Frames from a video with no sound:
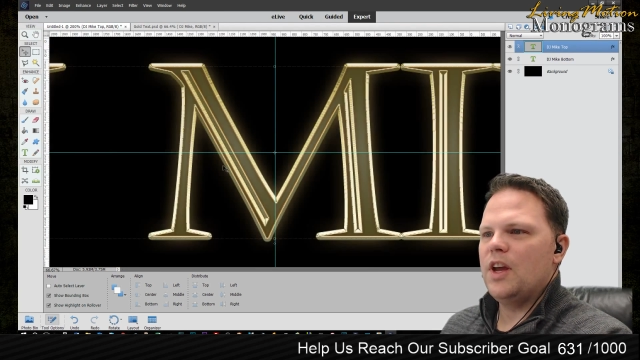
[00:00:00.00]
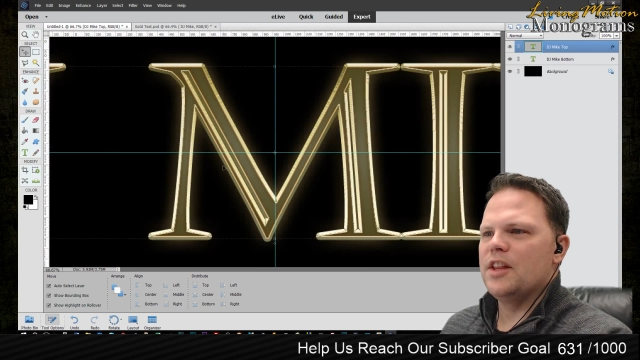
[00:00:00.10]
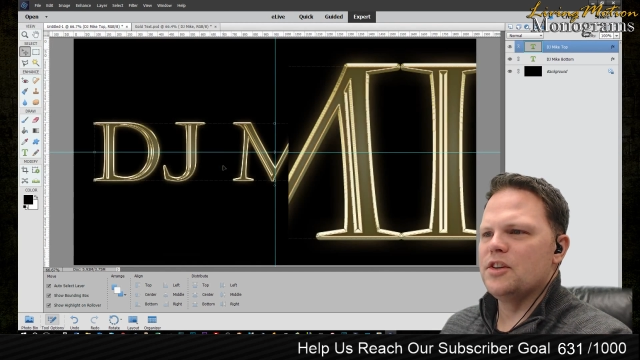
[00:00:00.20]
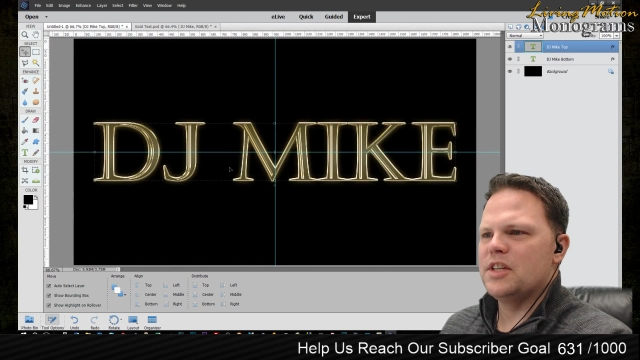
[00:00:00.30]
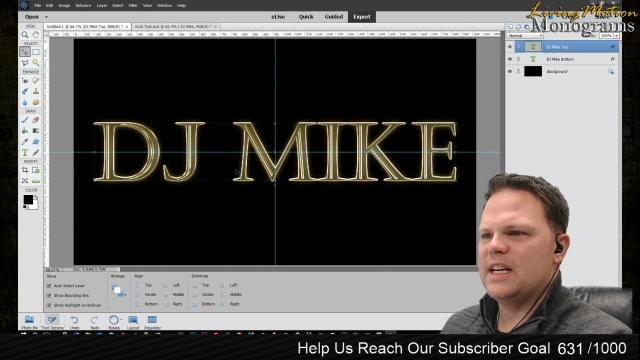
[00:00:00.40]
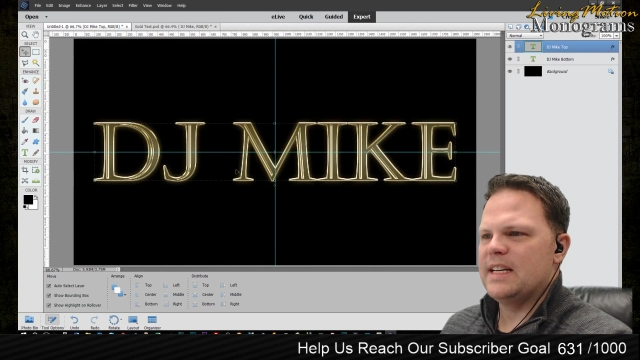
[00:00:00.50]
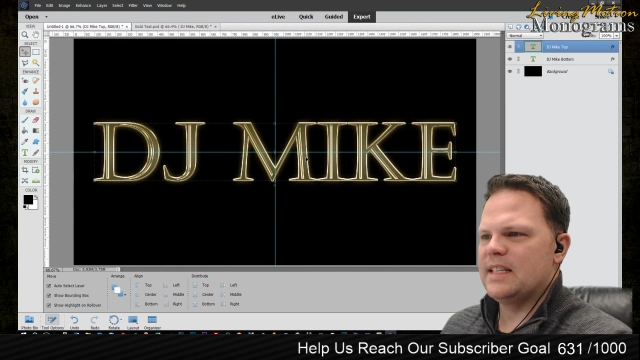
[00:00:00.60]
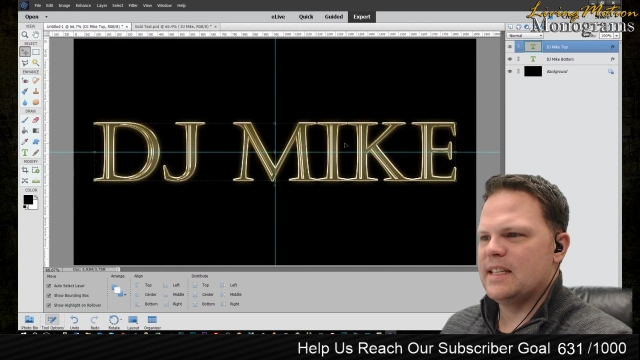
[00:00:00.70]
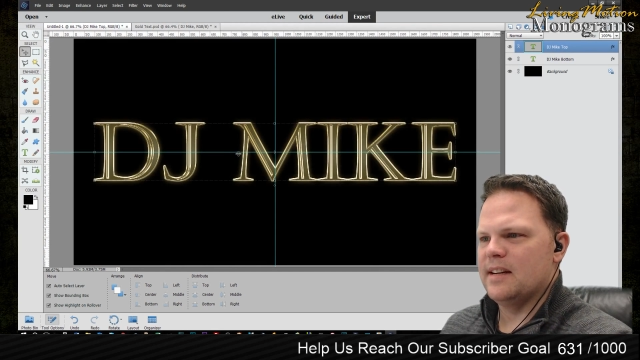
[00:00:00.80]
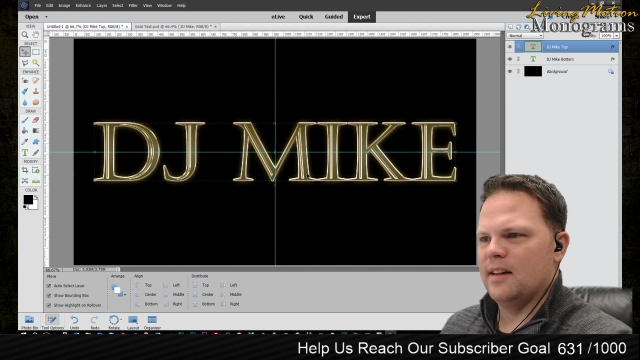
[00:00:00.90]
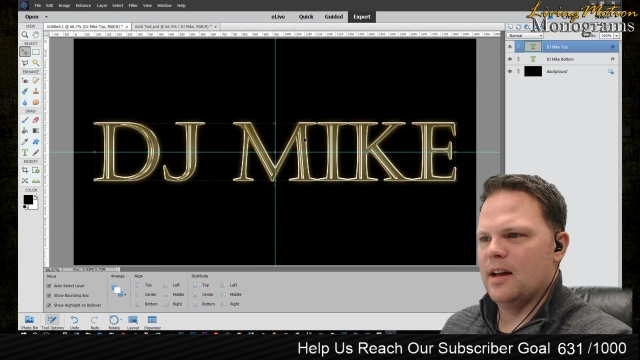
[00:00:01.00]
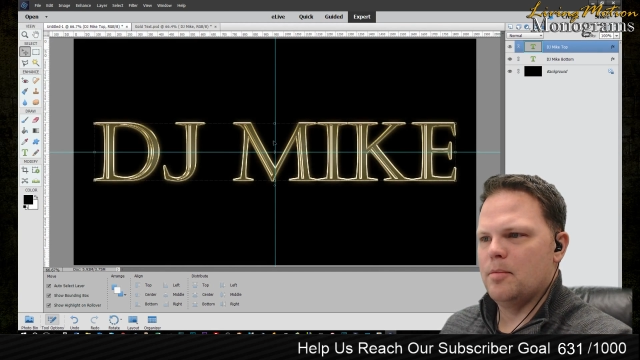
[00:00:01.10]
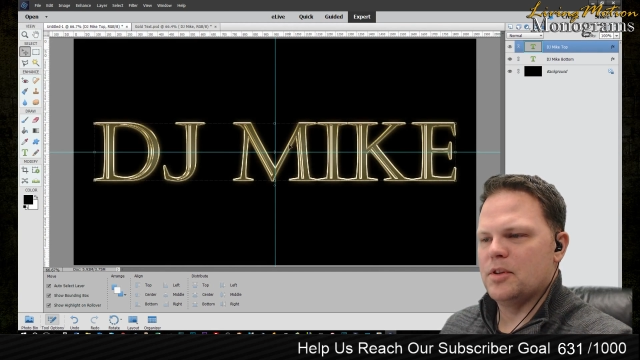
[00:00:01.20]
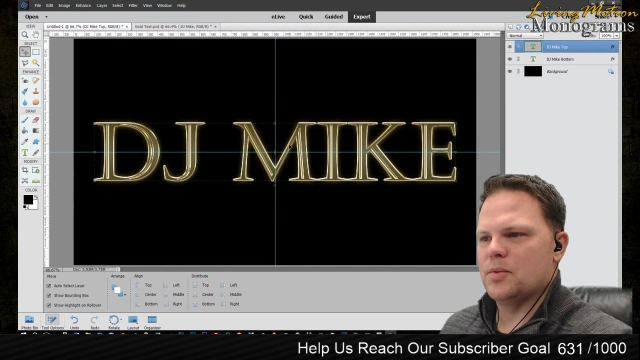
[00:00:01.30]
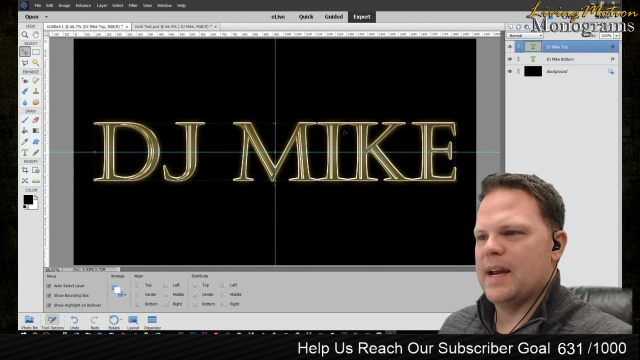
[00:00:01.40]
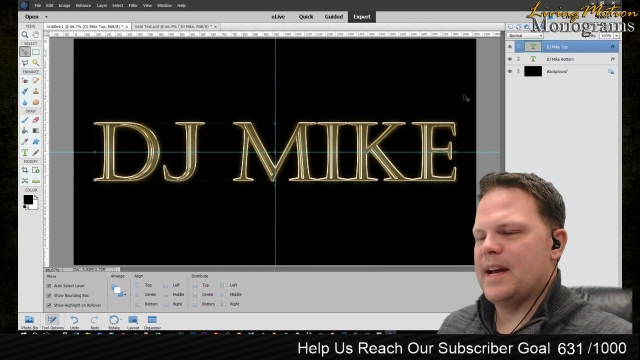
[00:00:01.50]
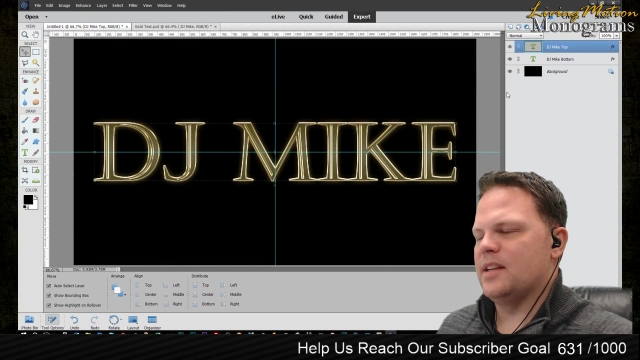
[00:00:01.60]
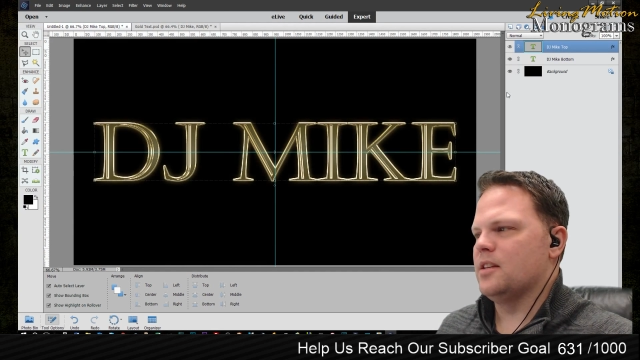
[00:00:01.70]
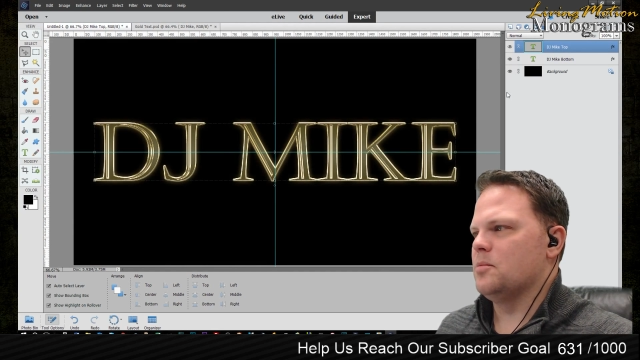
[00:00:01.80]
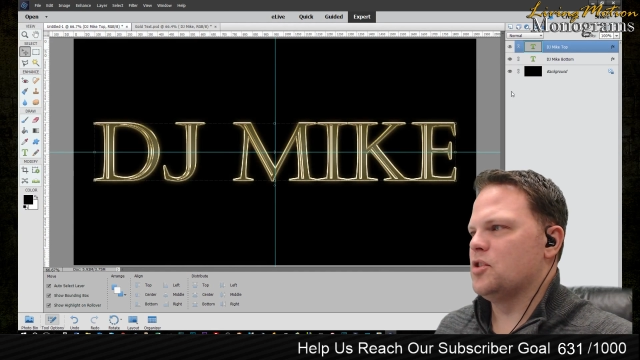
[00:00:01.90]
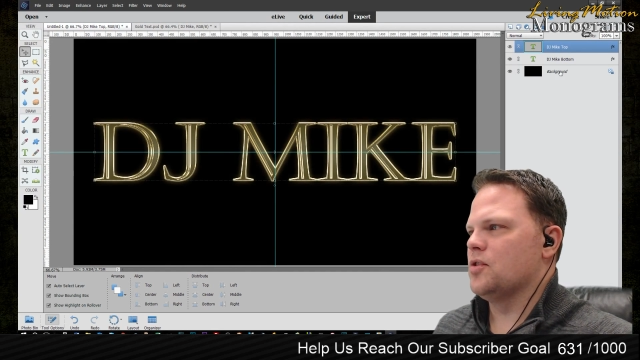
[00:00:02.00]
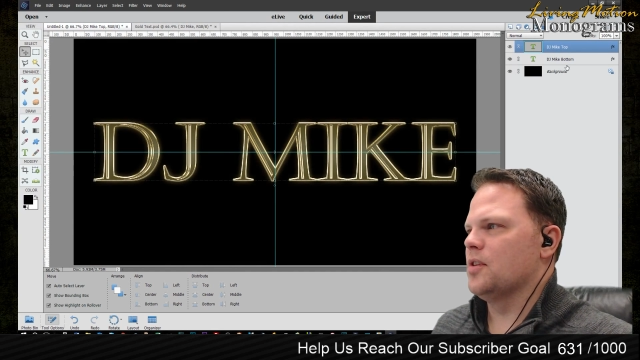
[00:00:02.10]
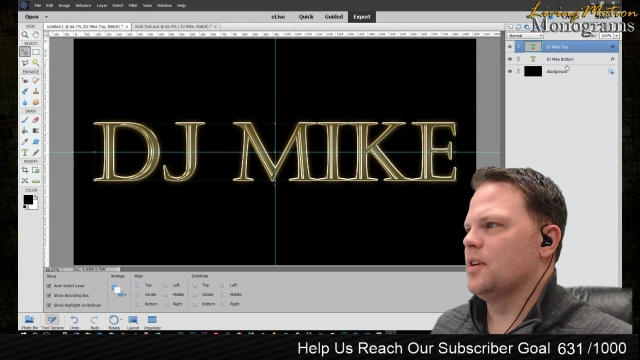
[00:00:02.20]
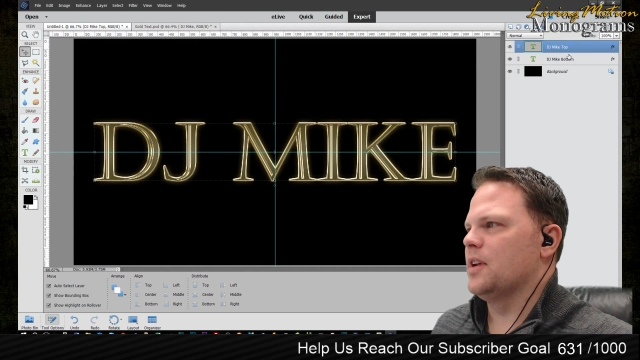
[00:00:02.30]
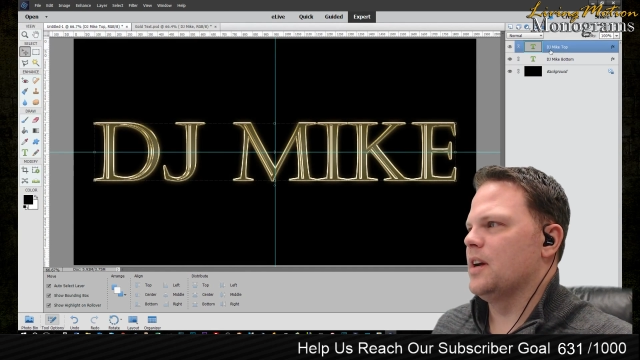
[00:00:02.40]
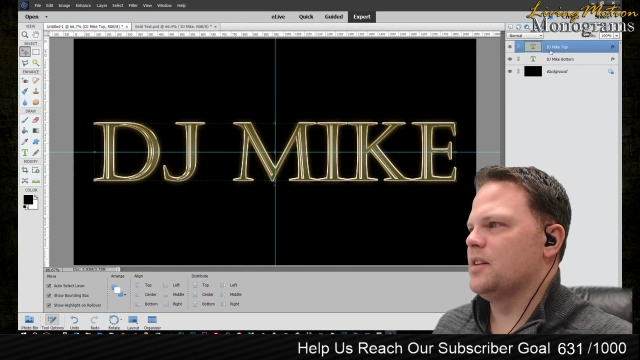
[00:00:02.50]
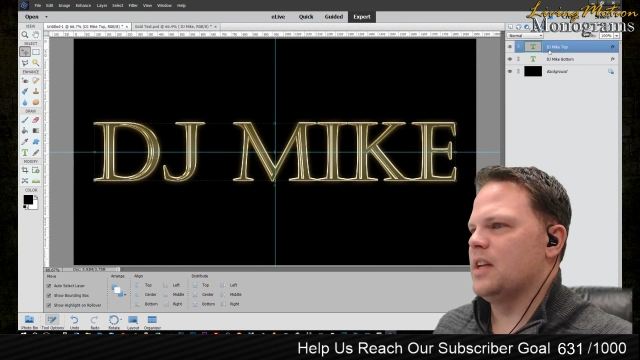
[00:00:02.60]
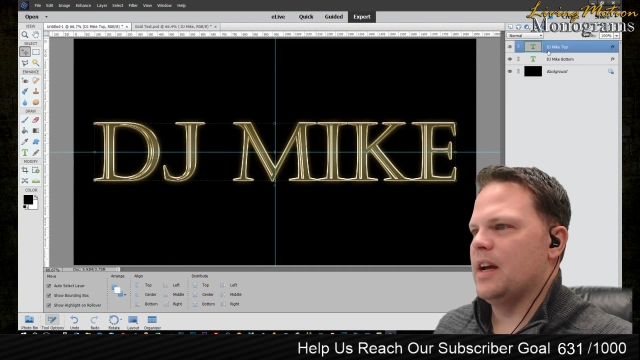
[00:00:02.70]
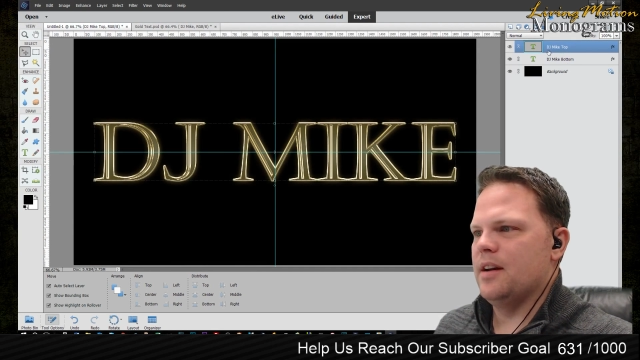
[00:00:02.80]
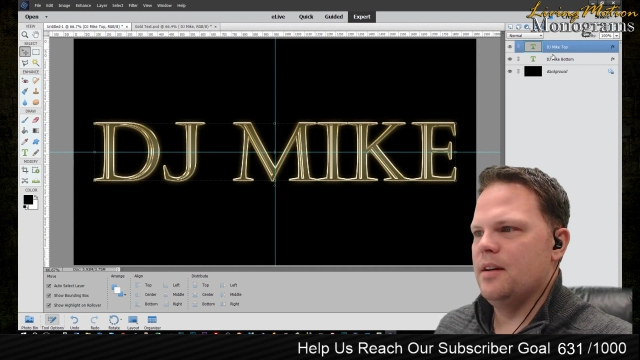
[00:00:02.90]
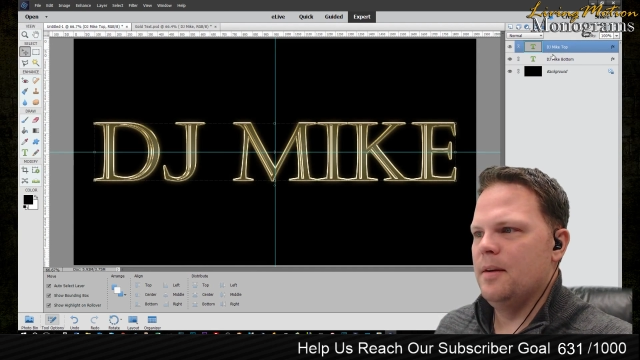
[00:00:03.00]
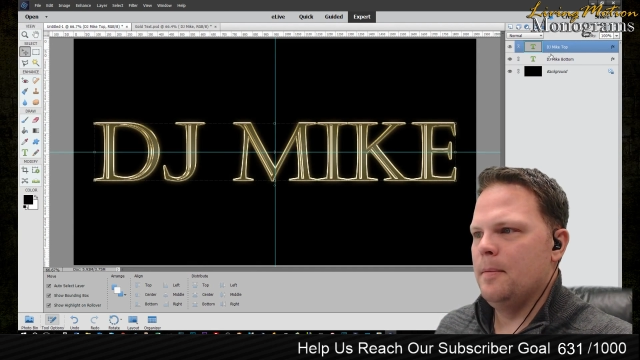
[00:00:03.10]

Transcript: and those tend to seal up as we add some stroke on the outside,